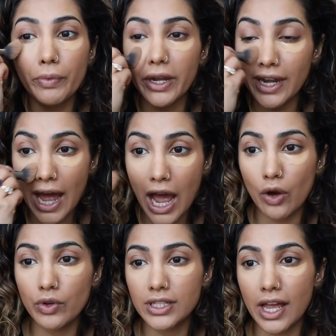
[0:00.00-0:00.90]
but
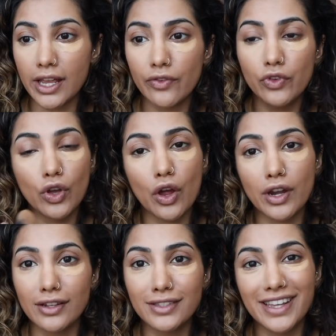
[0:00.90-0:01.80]
now it's like if you go
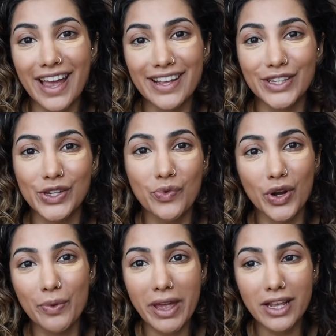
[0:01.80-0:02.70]
downstairs and you
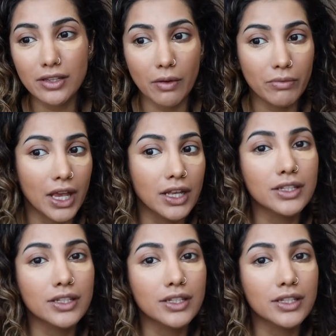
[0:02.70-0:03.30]
want to make something,